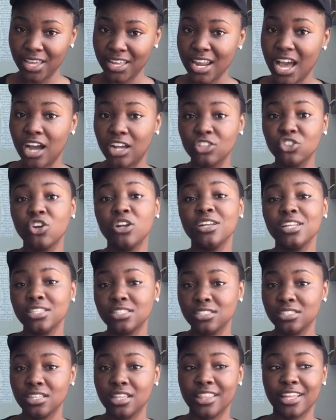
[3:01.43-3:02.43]
can
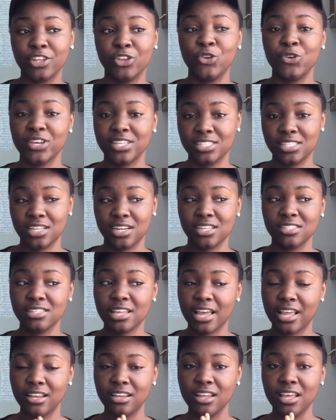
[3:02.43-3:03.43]
acknowledge that you are
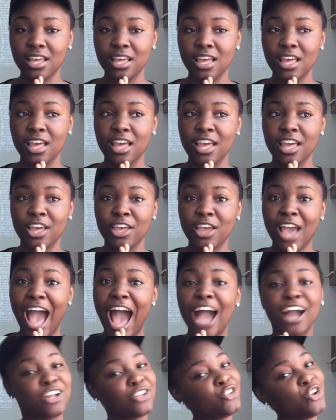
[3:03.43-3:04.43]
stressed and
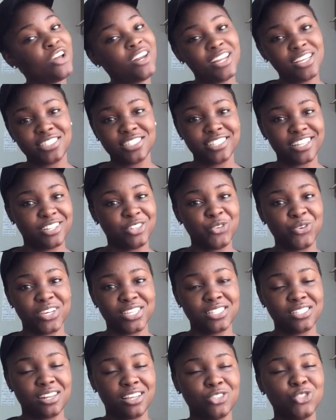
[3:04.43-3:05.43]
acknowledge that you
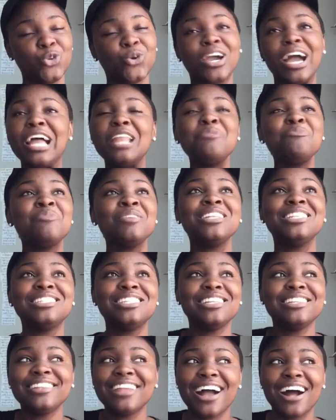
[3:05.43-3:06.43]
are stressed. You can't be in
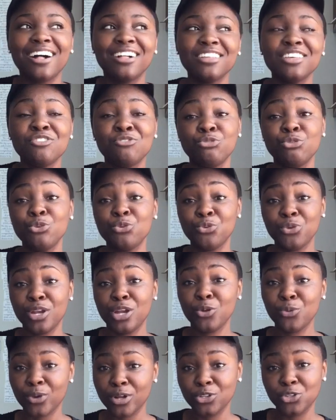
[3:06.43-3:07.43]
denial if you
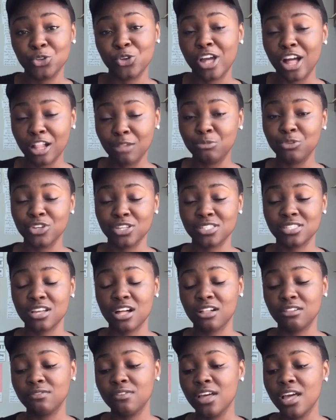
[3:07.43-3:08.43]
really want to help
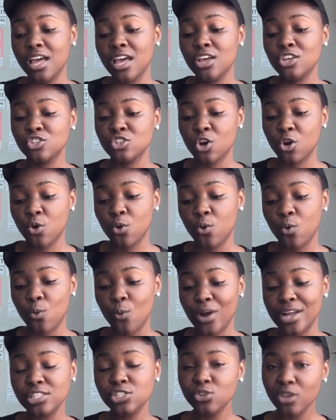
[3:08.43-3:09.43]
yourself. So
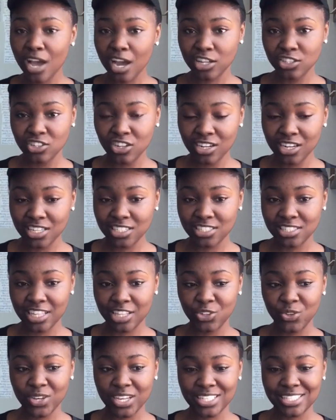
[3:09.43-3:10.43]
once you acknowledge
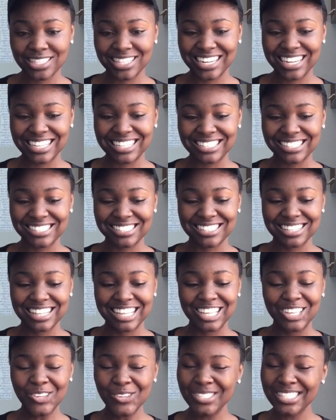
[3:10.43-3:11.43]
that you are stressed,
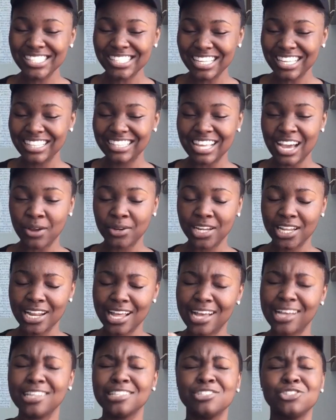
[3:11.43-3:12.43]
you sit down
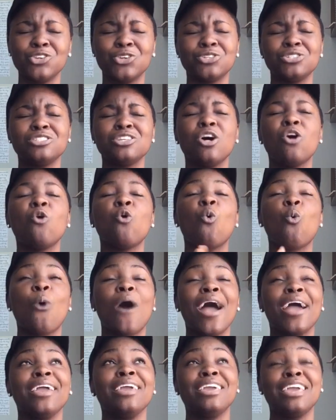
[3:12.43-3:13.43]
and ask yourself,
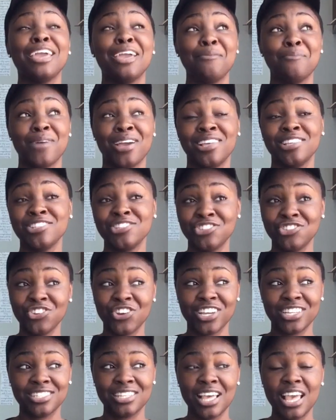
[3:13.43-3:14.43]
why am I
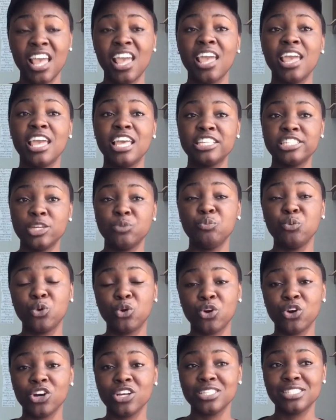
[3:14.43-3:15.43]
stressed? Is it
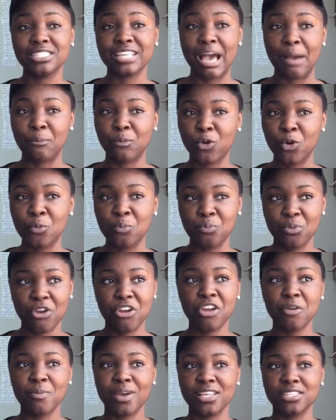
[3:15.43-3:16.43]
because I'm
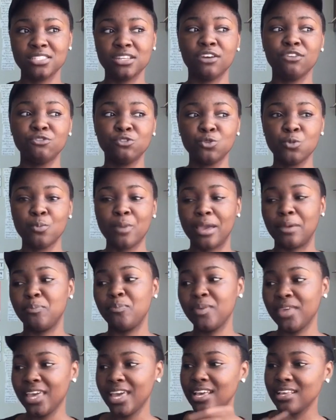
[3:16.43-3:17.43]
comparing myself to my
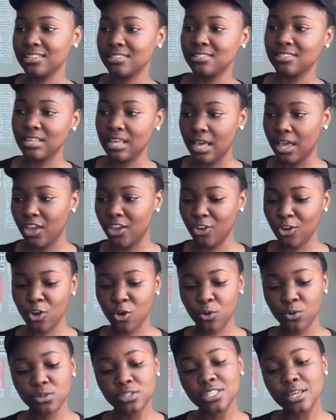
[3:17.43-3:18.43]
peers?
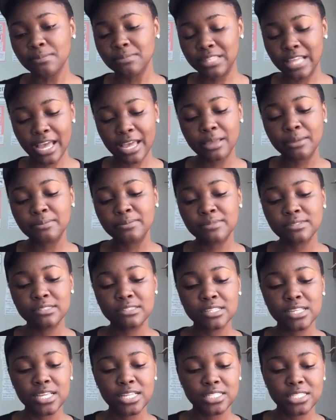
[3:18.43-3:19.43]

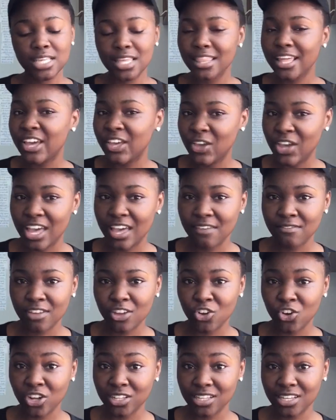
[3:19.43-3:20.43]
Sometimes it's either you
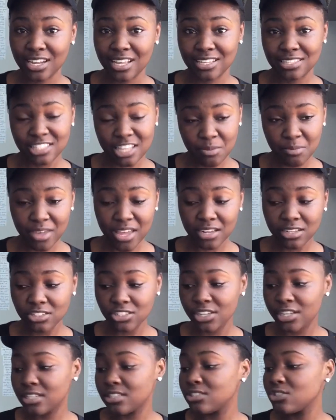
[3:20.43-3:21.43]
haven't gotten exam
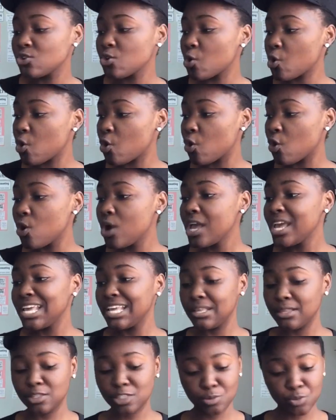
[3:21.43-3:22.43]
entrance, or
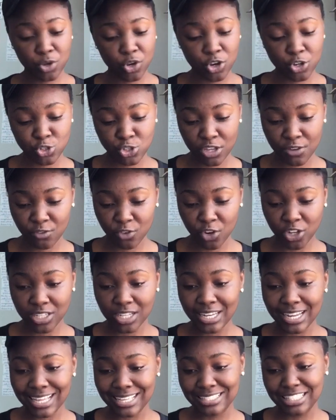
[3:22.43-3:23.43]
it's because you have
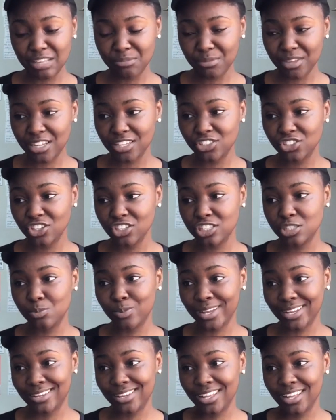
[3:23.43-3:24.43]
gotten exam entrance
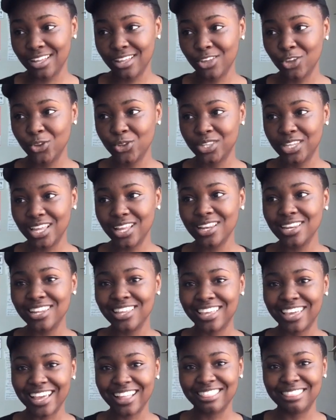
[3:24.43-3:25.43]
but you
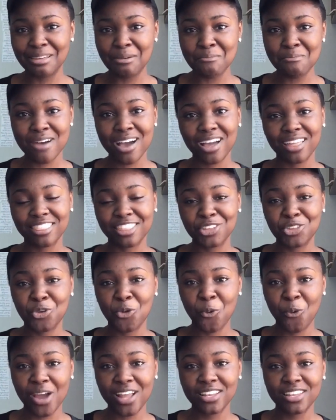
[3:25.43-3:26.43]
didn't get the mark that
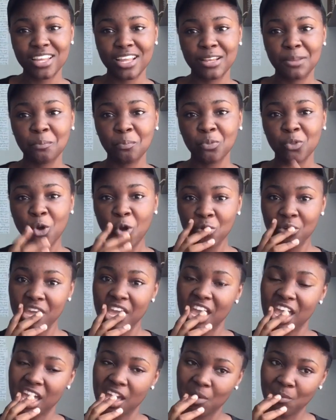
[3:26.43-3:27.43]
you wanted or
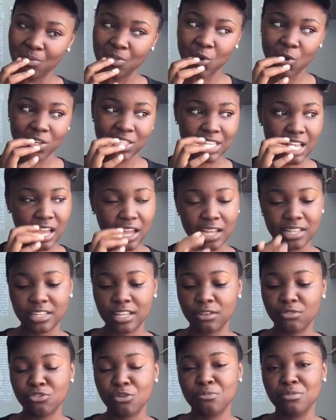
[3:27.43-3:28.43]
you aimed or
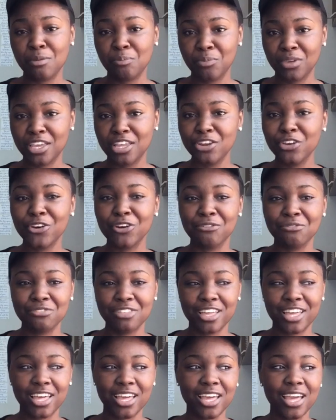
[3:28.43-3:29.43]
targeted from the beginning of
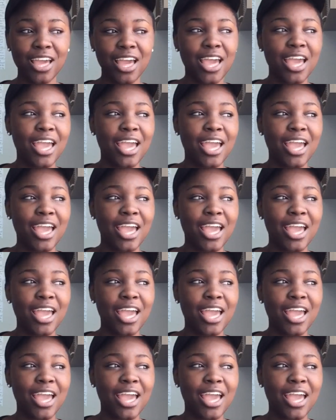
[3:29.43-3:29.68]
the year.